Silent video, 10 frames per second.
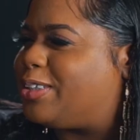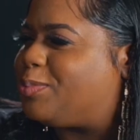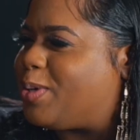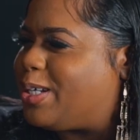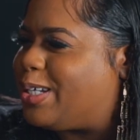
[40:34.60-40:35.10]

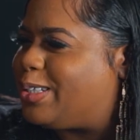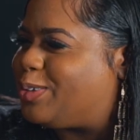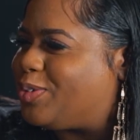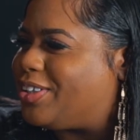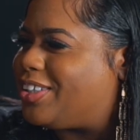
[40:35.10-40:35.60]
spuds
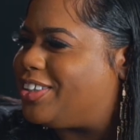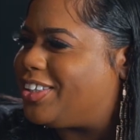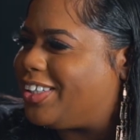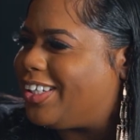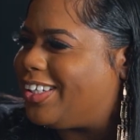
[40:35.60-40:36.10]
with the
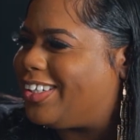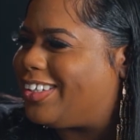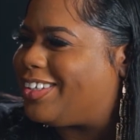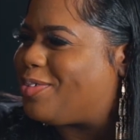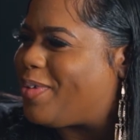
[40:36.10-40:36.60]
chicken
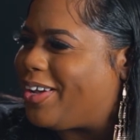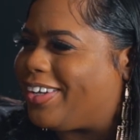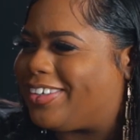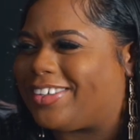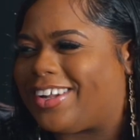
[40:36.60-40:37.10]
and
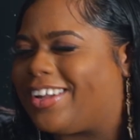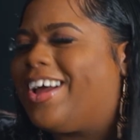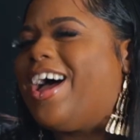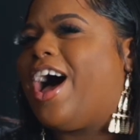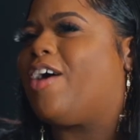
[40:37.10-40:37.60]
bacon.
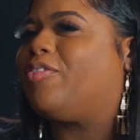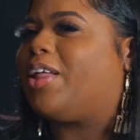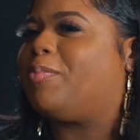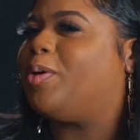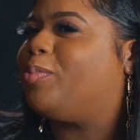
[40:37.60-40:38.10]
I feel
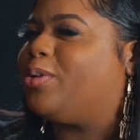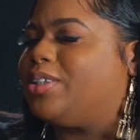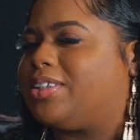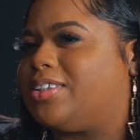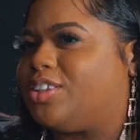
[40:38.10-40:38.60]
like people
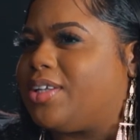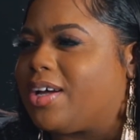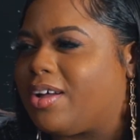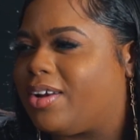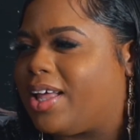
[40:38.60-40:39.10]
is
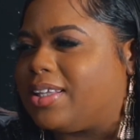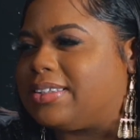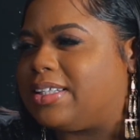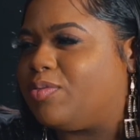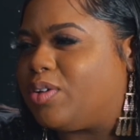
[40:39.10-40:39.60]
stuck on that, the
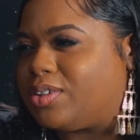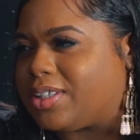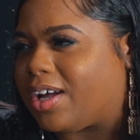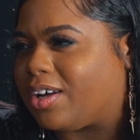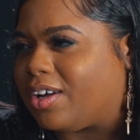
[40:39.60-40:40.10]
seafood
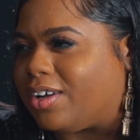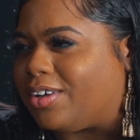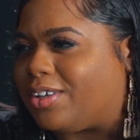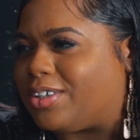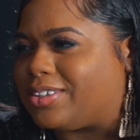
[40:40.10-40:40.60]

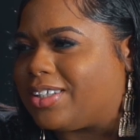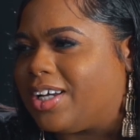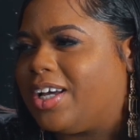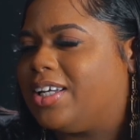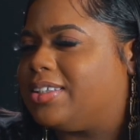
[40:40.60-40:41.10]
tacos.
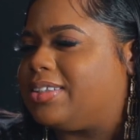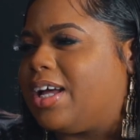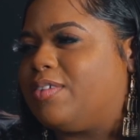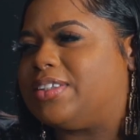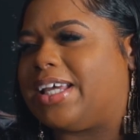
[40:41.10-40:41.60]

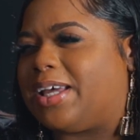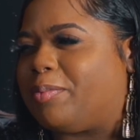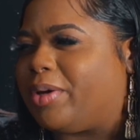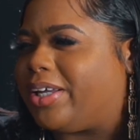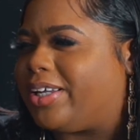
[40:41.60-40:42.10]
Stuffed
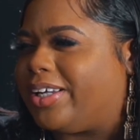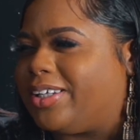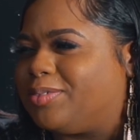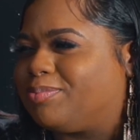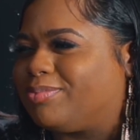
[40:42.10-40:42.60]

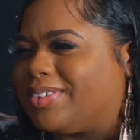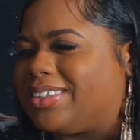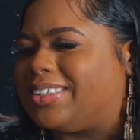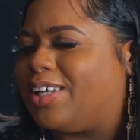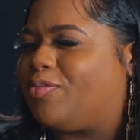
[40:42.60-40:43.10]
salmon.
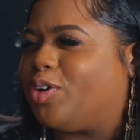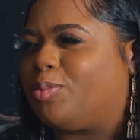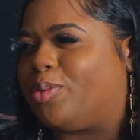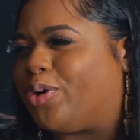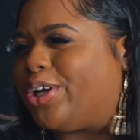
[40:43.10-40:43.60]

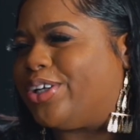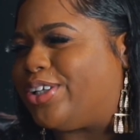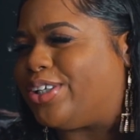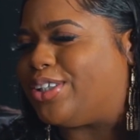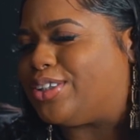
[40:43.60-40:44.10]
Seafood
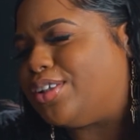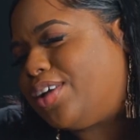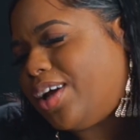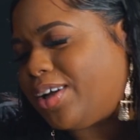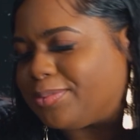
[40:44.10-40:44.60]
boils,
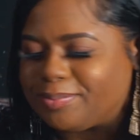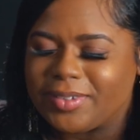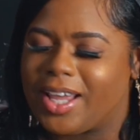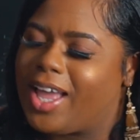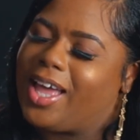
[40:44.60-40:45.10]
boils all
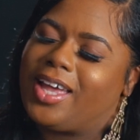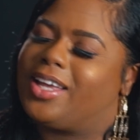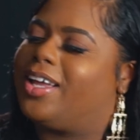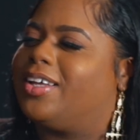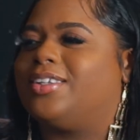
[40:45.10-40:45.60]
day.
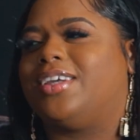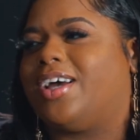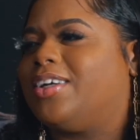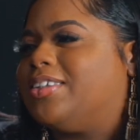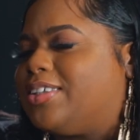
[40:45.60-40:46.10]

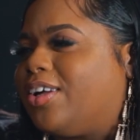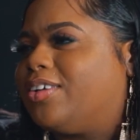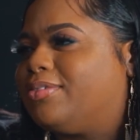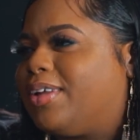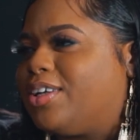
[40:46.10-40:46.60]
Yeah,
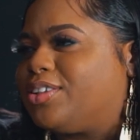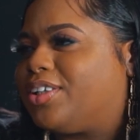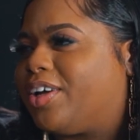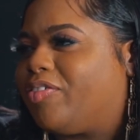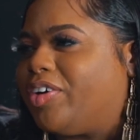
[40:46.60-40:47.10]
so those are
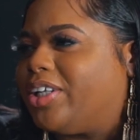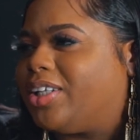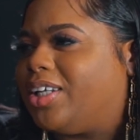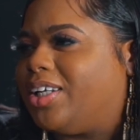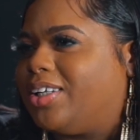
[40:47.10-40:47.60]

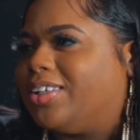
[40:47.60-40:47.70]
definitely